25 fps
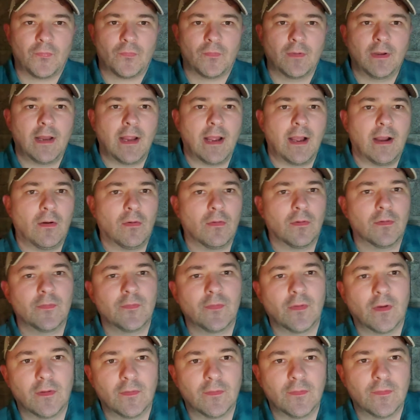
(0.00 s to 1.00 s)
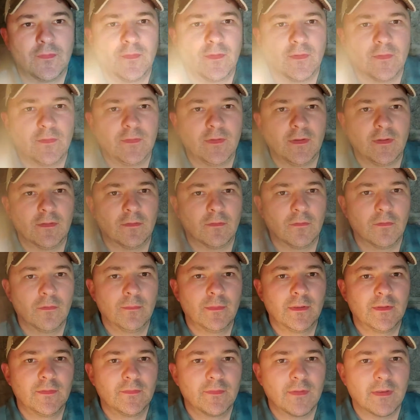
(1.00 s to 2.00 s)
3 hours on 60
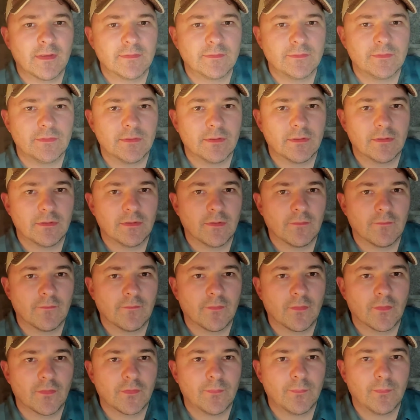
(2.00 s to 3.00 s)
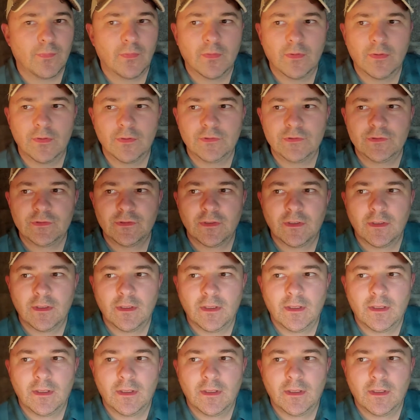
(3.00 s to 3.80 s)
lumens. That's your first push.